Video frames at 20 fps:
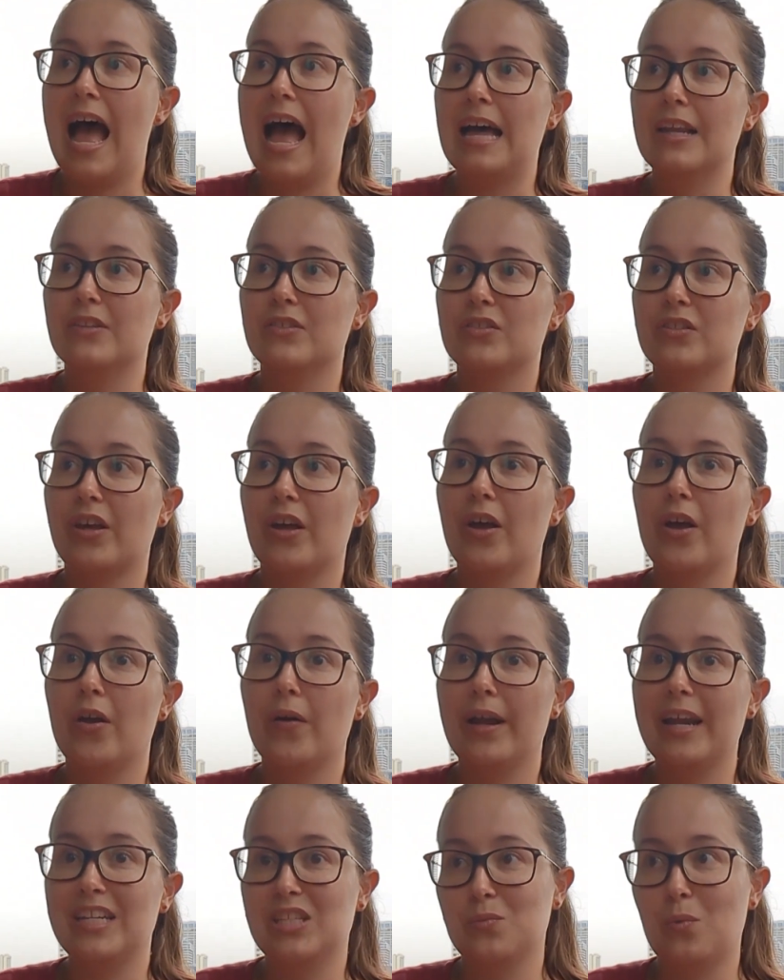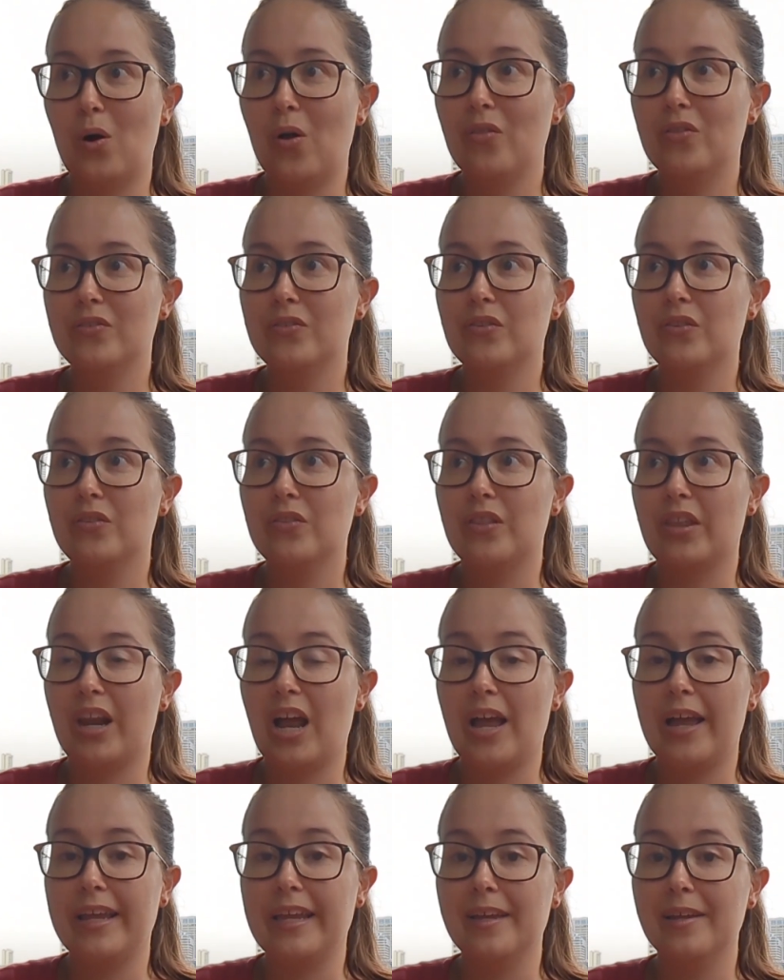And so it's one that
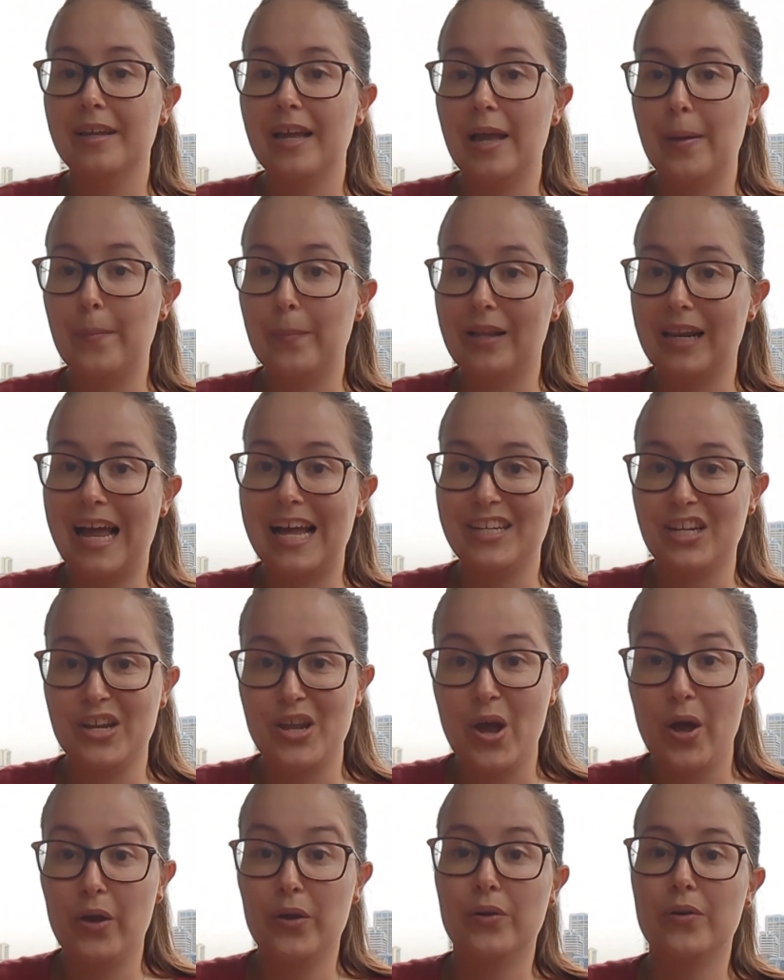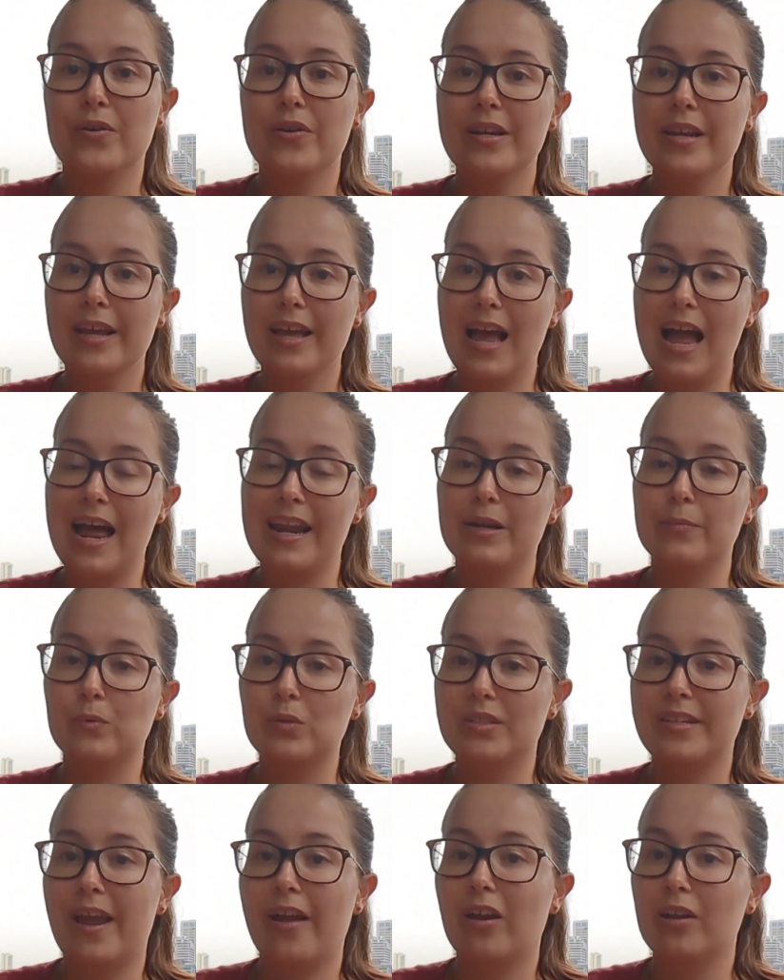I am glad I own, and it
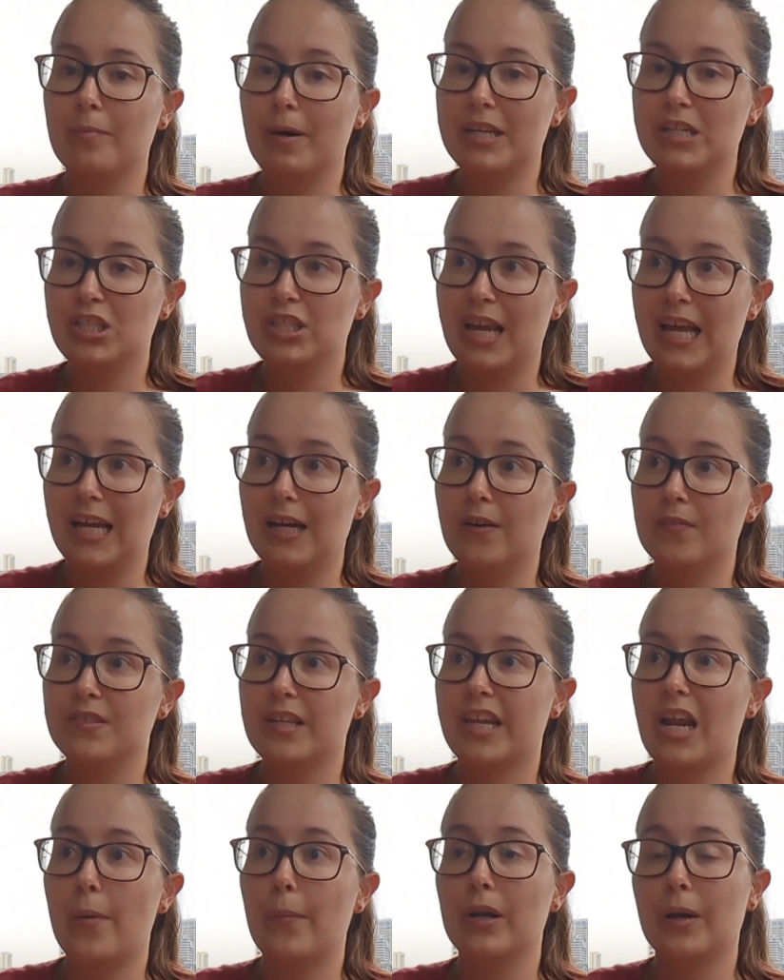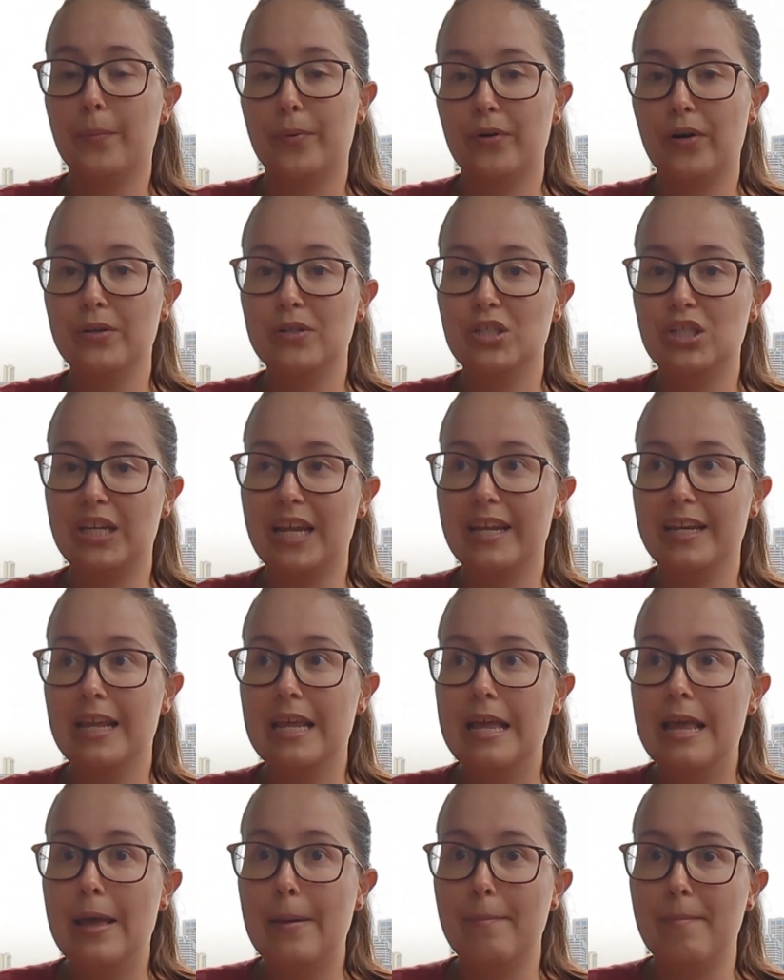will stay on my shelves, and I will approach it
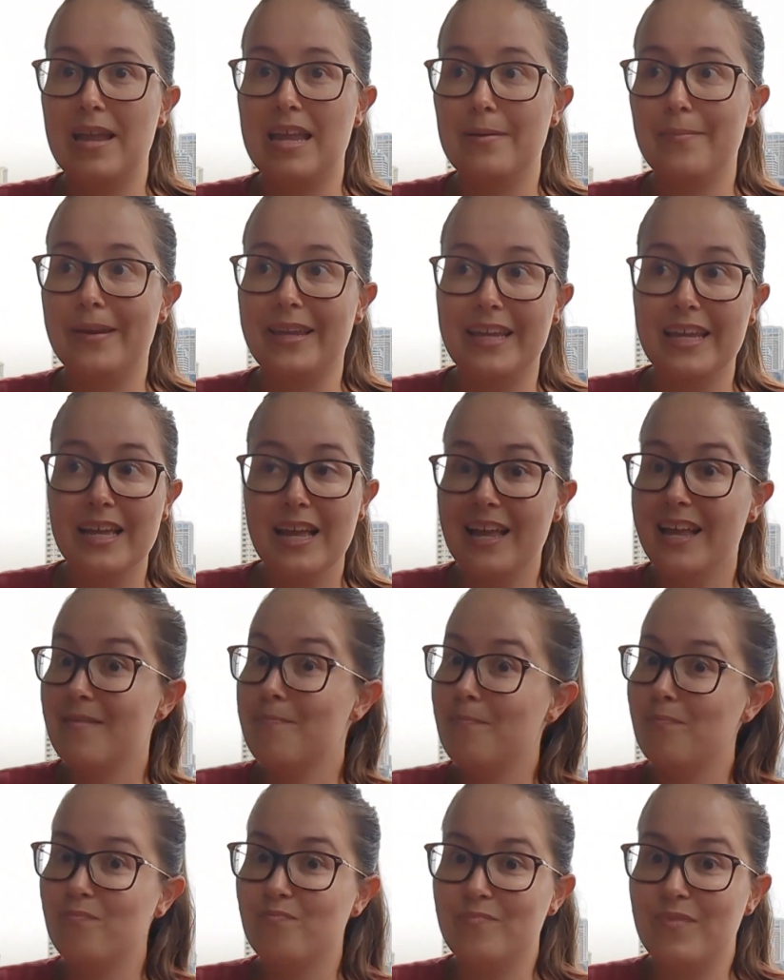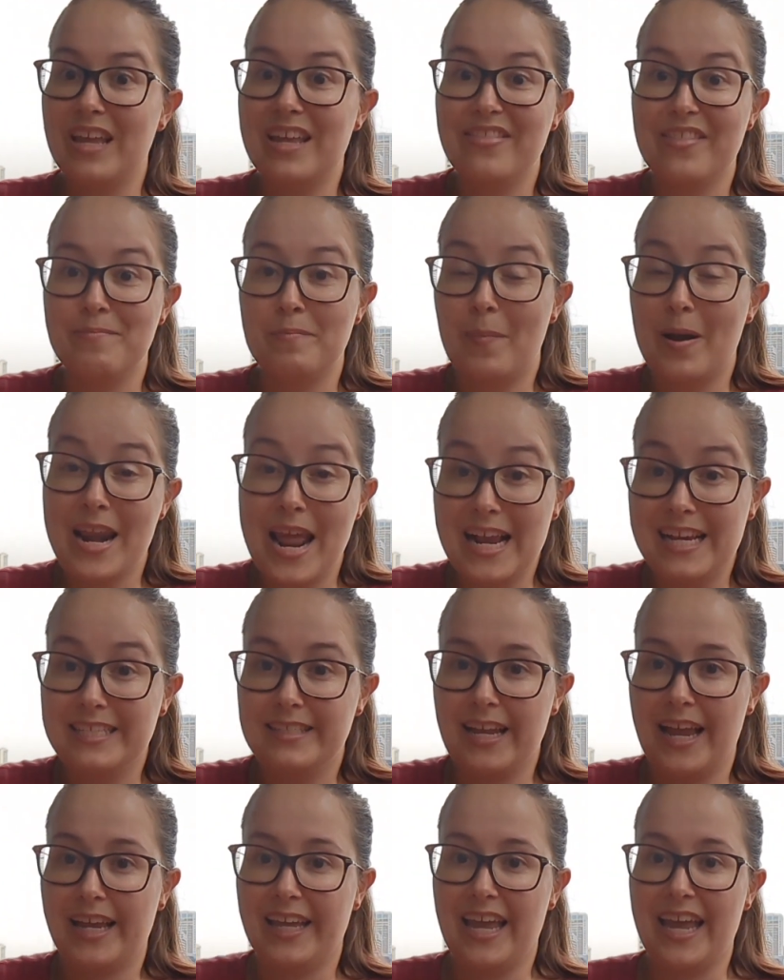maybe in my
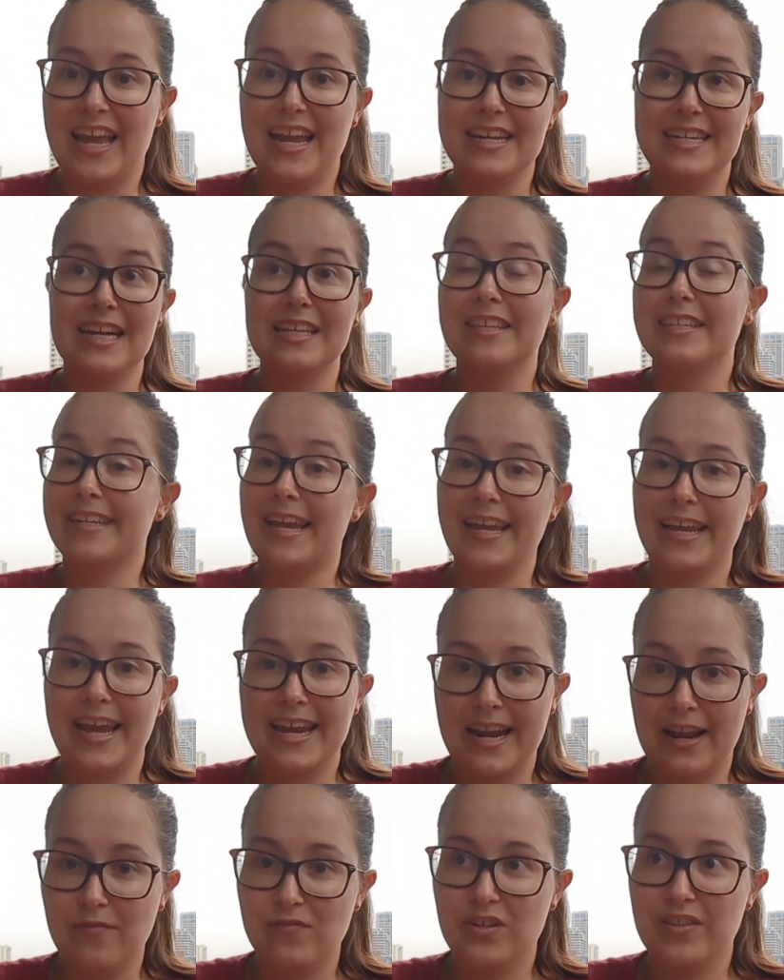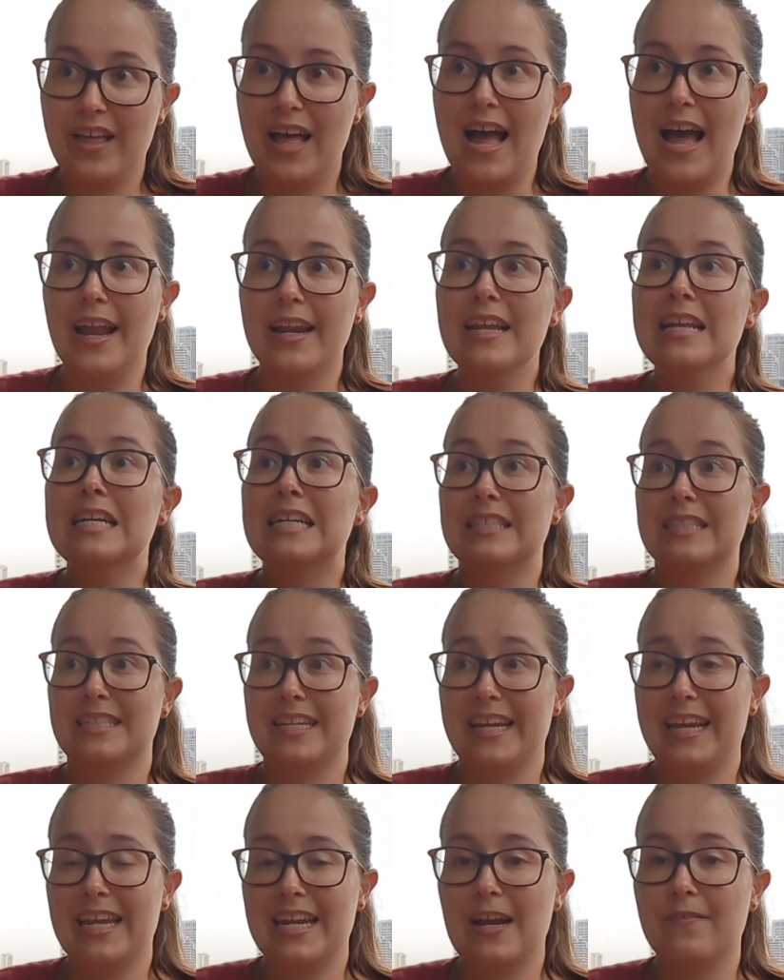next decade, and the decade after that, and
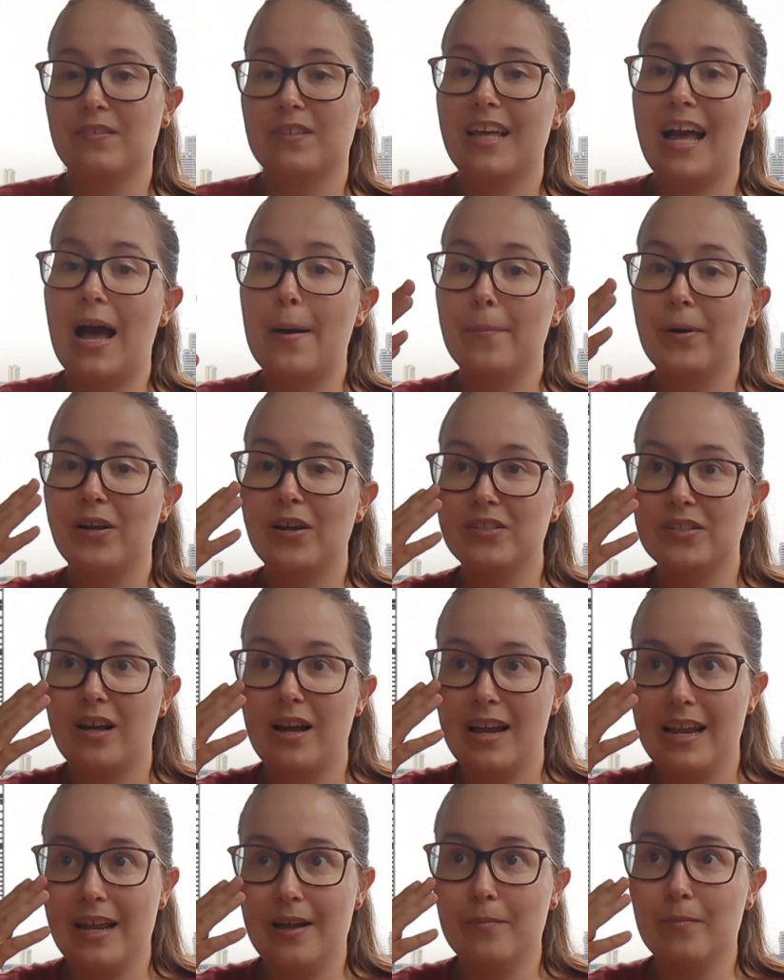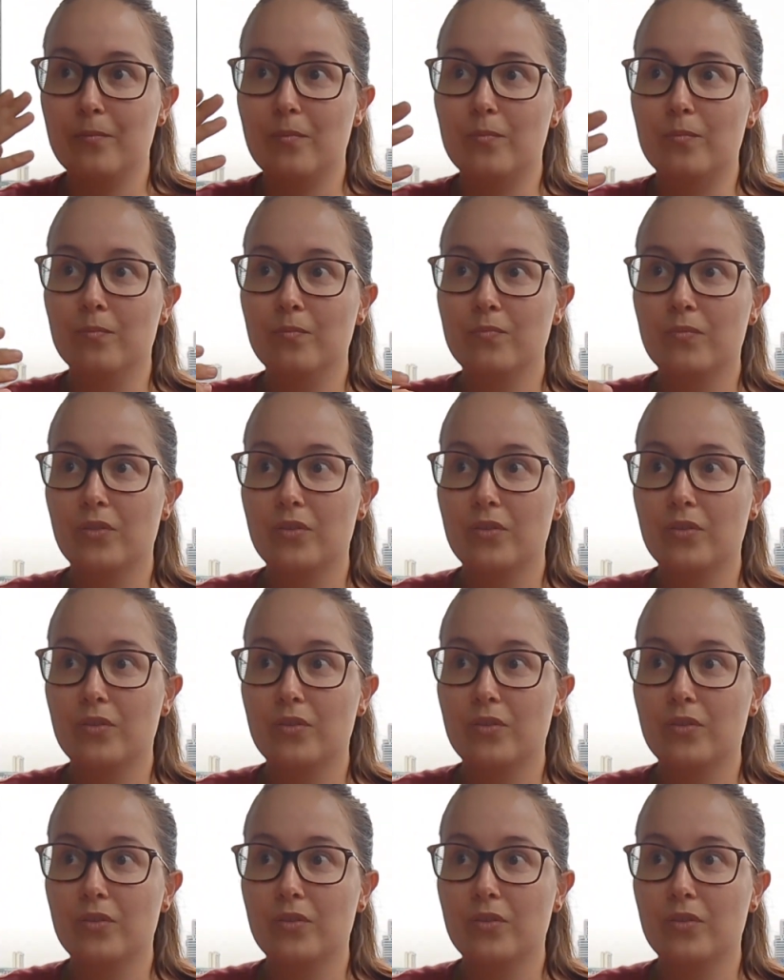the decade after that, because I am